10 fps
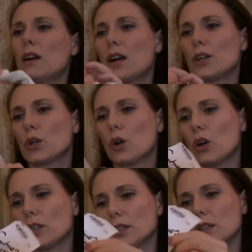Are you
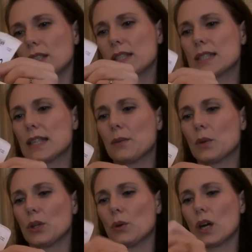cotton? Do you say
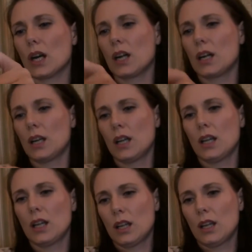what you are?
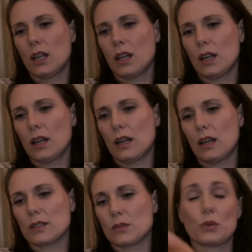
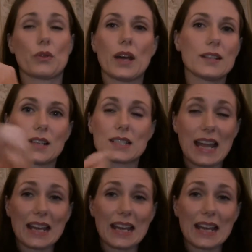I don't know that it does.